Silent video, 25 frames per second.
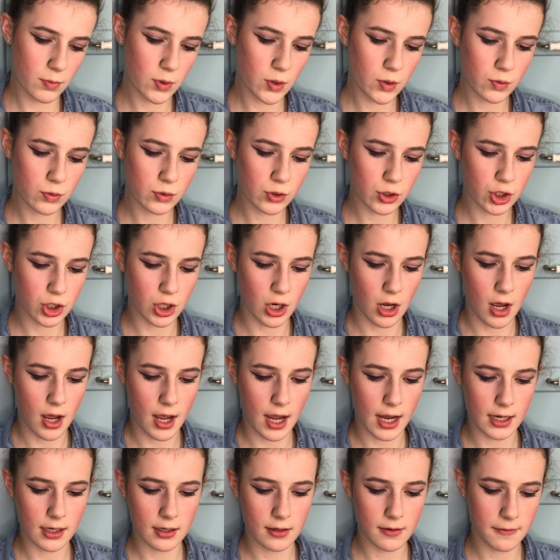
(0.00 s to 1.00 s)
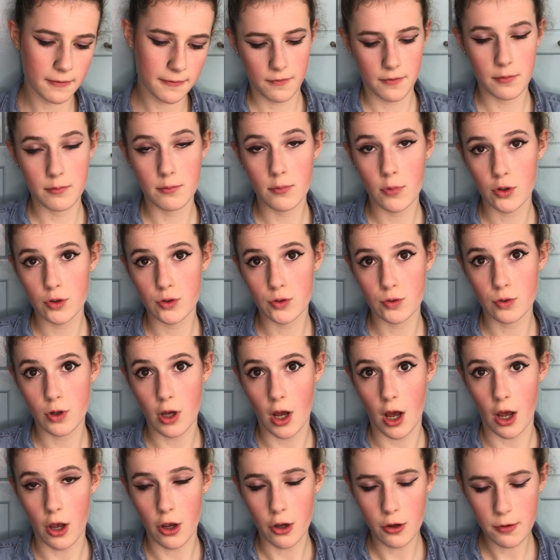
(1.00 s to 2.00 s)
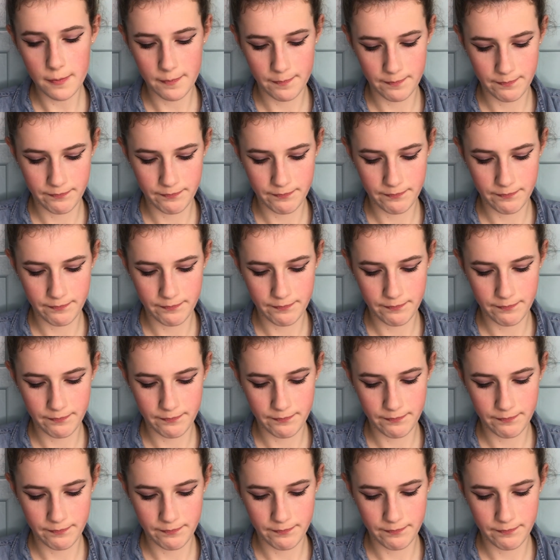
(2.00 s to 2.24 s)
Moonshine from Model Co.